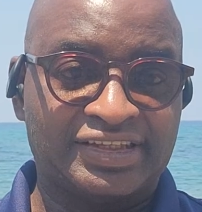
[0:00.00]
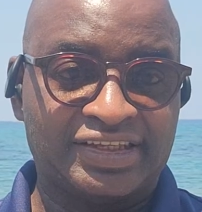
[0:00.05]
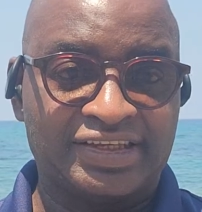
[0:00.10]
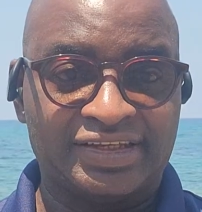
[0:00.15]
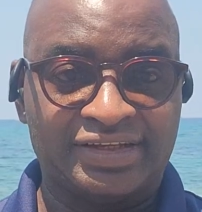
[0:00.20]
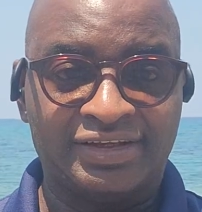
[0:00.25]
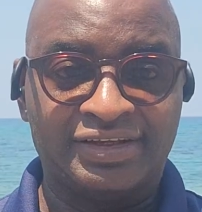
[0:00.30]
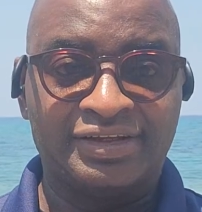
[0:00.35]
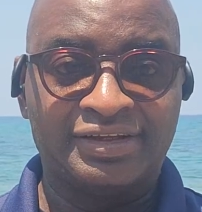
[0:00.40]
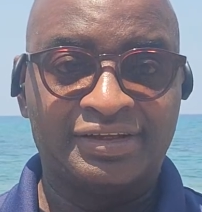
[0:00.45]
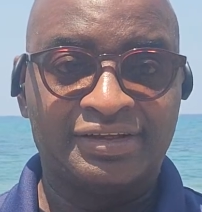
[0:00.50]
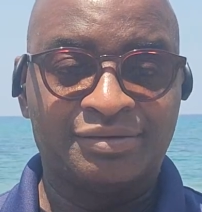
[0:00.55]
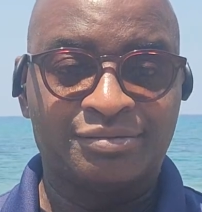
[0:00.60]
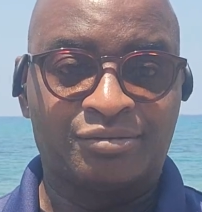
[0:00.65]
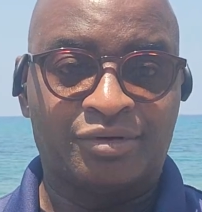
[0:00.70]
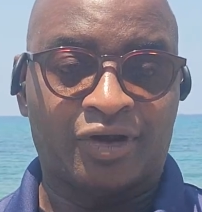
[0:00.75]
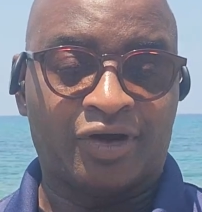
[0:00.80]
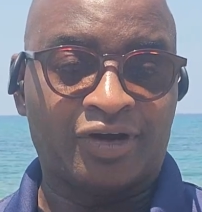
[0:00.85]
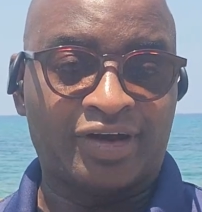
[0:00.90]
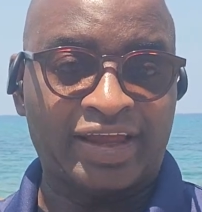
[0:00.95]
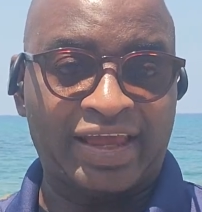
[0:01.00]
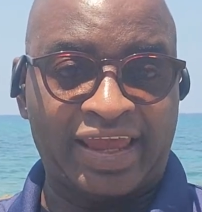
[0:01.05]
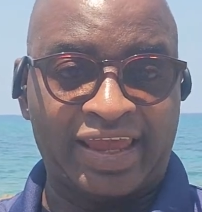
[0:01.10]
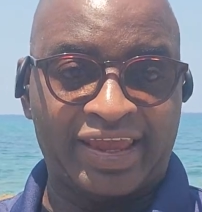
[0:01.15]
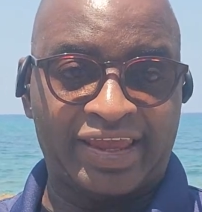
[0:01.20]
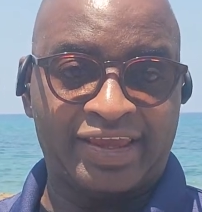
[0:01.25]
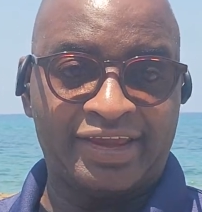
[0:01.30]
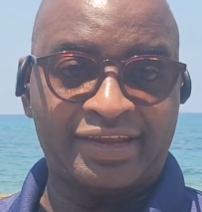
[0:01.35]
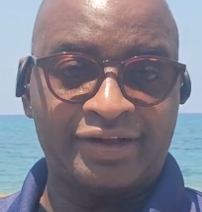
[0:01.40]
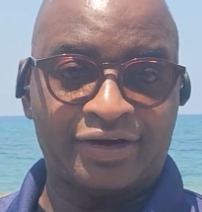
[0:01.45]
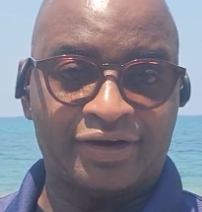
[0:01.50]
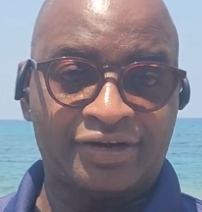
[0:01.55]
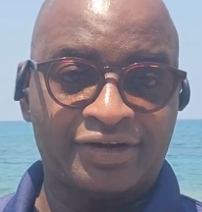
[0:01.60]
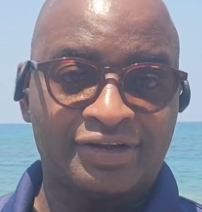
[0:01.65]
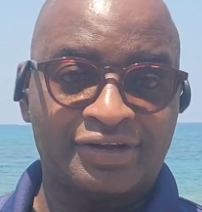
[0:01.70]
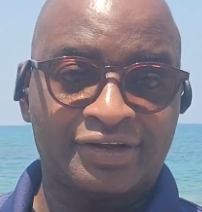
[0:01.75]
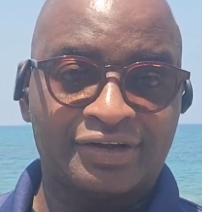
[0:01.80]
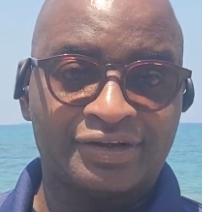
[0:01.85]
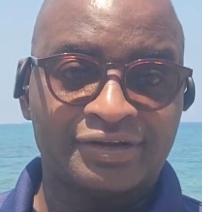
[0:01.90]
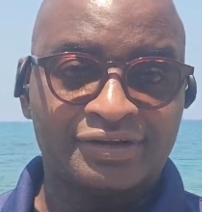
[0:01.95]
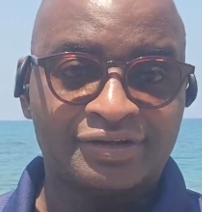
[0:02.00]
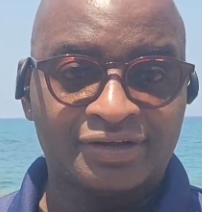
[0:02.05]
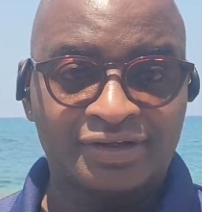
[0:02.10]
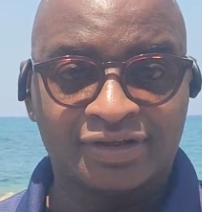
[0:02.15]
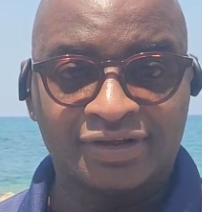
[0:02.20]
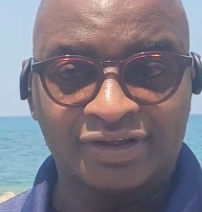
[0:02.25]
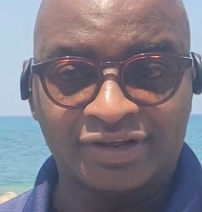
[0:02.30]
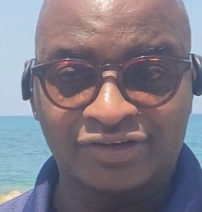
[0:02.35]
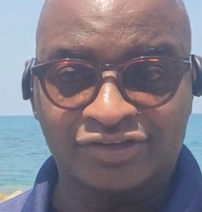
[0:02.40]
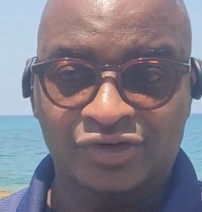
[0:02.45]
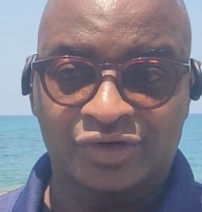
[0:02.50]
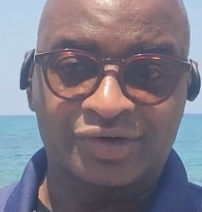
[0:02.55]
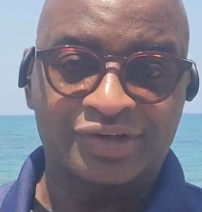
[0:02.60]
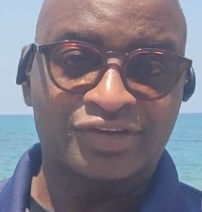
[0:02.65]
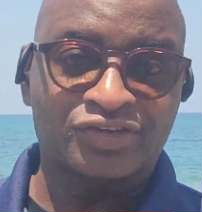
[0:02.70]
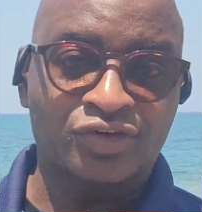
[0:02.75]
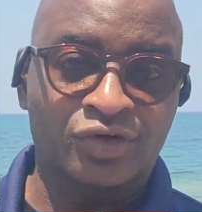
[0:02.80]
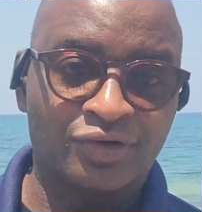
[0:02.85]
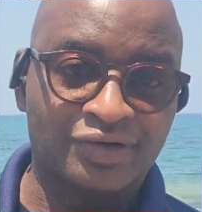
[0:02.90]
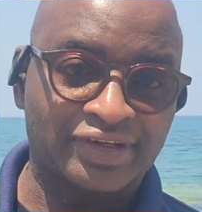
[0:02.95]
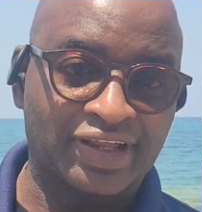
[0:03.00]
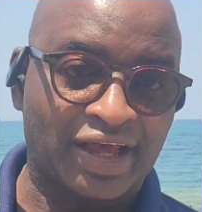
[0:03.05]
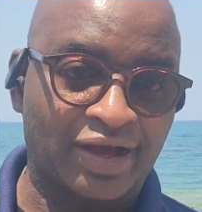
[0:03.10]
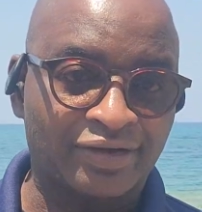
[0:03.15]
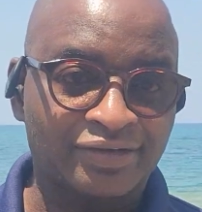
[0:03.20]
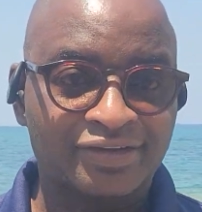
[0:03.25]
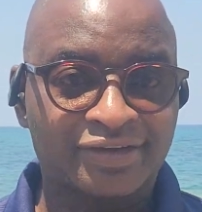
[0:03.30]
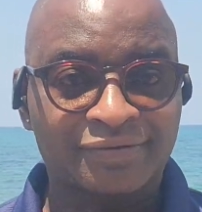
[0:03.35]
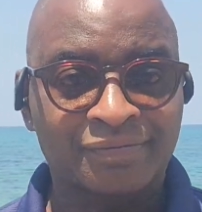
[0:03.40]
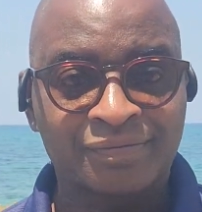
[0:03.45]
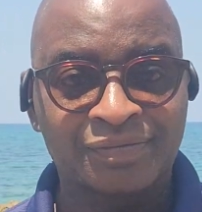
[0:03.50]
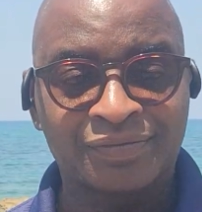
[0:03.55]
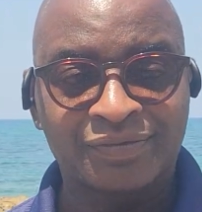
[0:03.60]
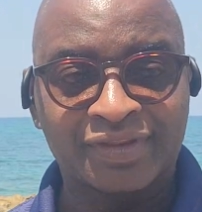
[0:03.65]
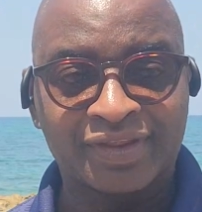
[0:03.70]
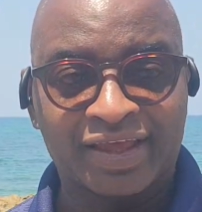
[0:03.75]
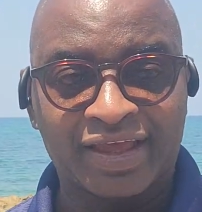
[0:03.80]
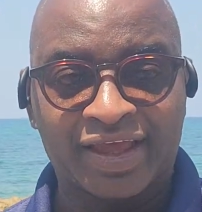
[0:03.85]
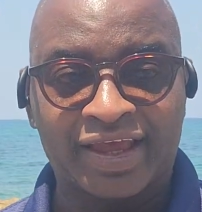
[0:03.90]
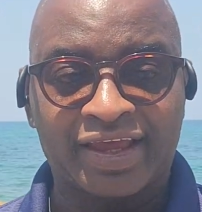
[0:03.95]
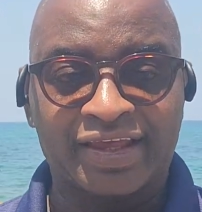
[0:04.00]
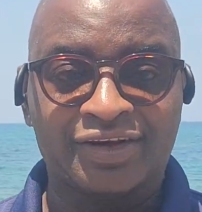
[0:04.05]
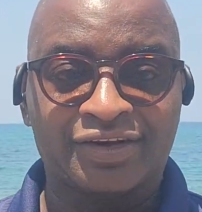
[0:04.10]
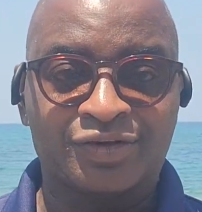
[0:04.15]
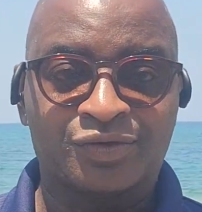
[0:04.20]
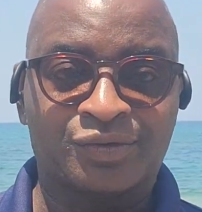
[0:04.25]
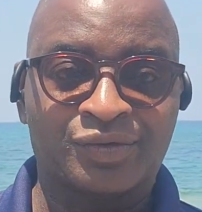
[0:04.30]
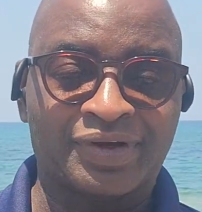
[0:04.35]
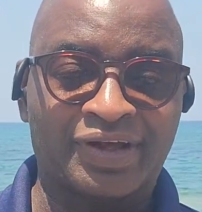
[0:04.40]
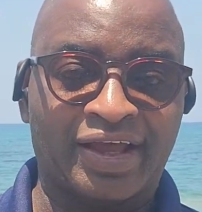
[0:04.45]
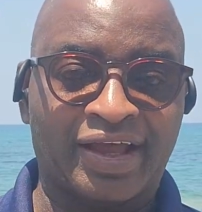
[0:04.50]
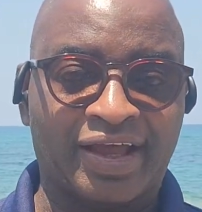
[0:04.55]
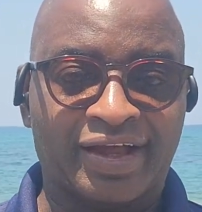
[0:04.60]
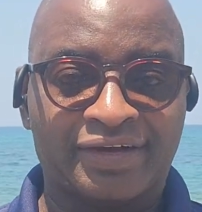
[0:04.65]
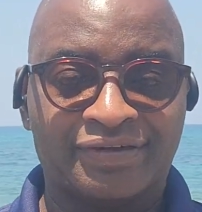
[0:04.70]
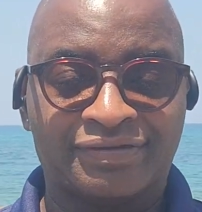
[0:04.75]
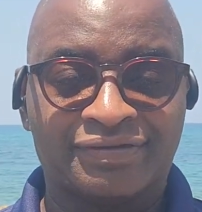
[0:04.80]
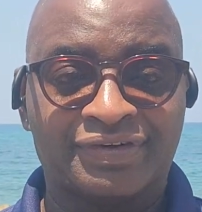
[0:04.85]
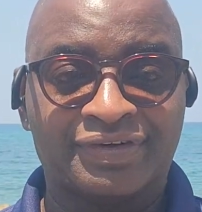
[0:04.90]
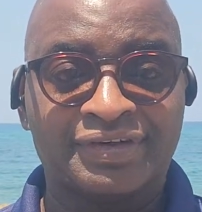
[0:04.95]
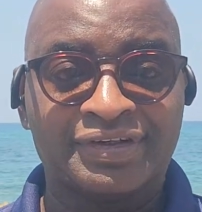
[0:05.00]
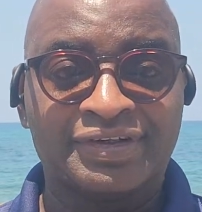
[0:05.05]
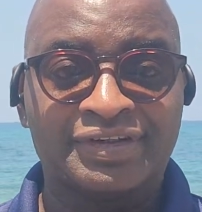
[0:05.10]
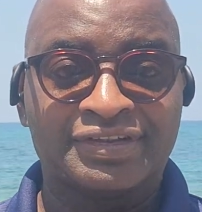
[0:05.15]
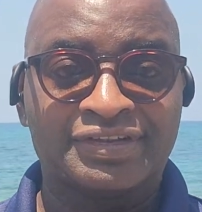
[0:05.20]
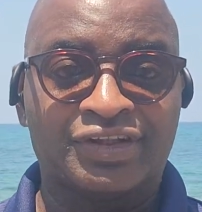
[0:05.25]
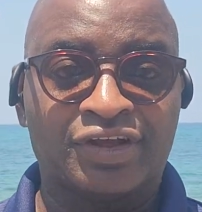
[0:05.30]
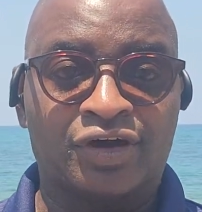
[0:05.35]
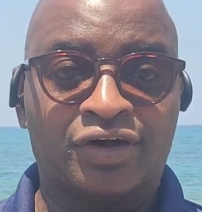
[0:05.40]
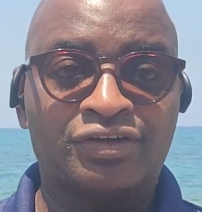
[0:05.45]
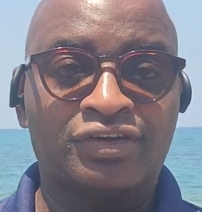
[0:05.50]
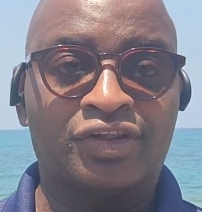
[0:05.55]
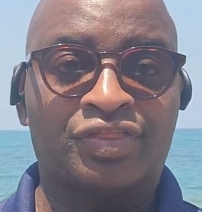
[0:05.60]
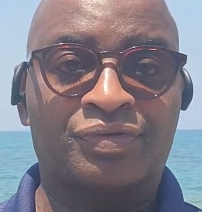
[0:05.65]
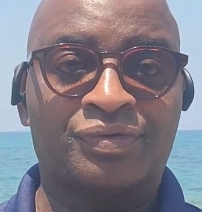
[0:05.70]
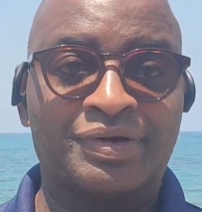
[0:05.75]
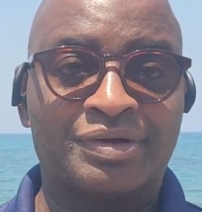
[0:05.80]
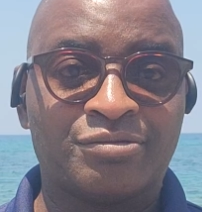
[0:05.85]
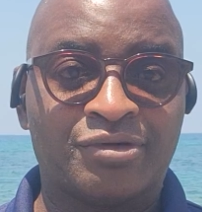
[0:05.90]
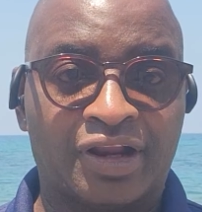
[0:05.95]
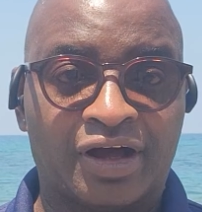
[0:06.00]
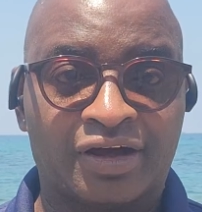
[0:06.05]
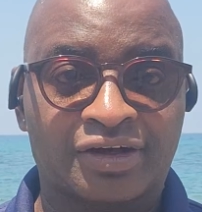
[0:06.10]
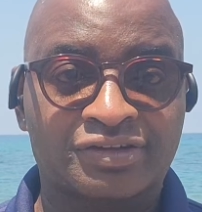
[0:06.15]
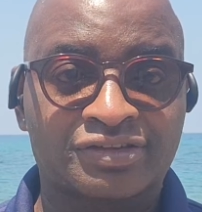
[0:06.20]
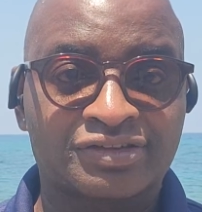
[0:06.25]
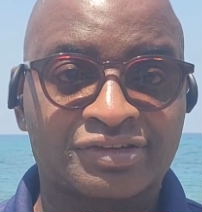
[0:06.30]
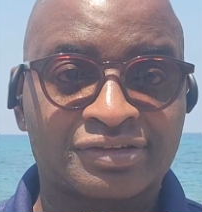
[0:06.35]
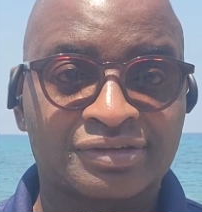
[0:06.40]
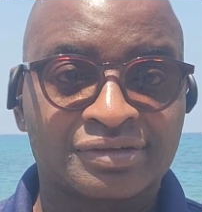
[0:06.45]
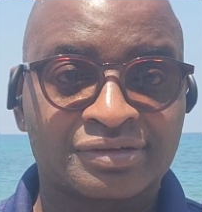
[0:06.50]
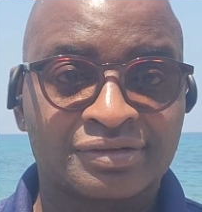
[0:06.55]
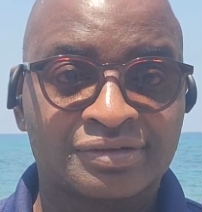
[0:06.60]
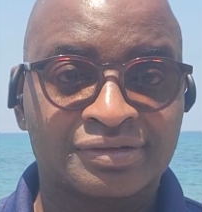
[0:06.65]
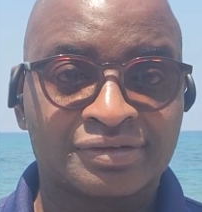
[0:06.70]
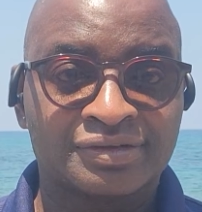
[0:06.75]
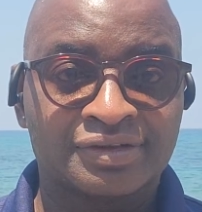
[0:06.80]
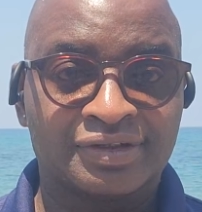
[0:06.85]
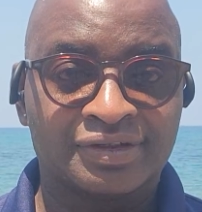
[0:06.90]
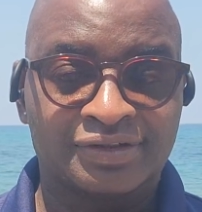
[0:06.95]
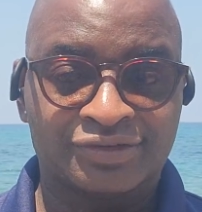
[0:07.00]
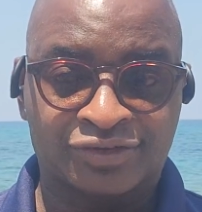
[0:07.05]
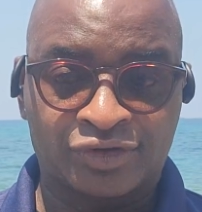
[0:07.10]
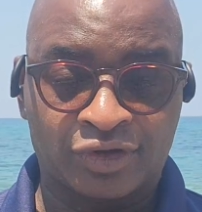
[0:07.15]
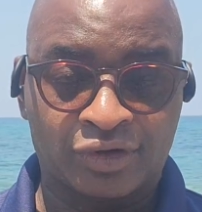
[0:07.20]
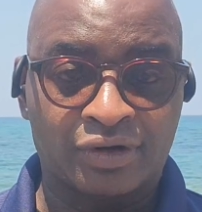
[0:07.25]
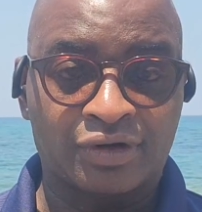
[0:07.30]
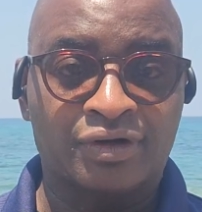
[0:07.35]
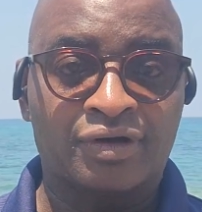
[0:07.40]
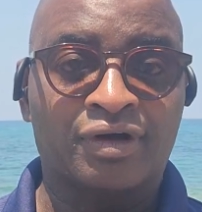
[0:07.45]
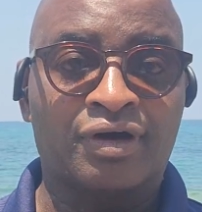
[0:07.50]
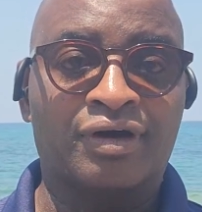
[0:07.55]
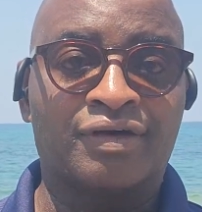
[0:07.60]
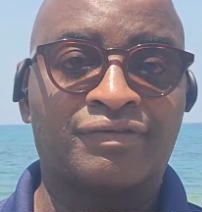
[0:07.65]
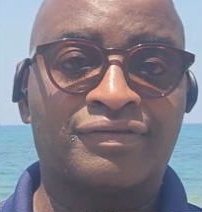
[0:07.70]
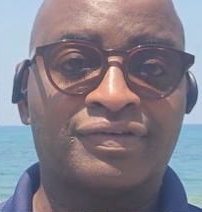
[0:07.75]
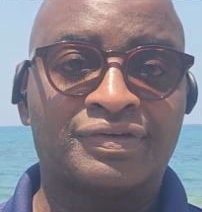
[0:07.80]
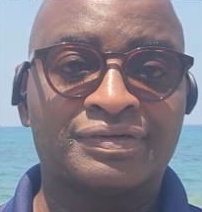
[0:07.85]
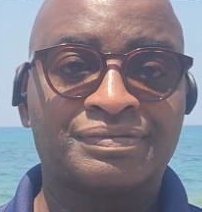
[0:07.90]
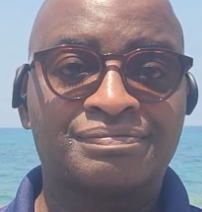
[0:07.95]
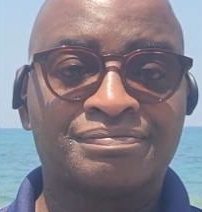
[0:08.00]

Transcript: D. Block A is already sold out, and we have the other three blocks, total of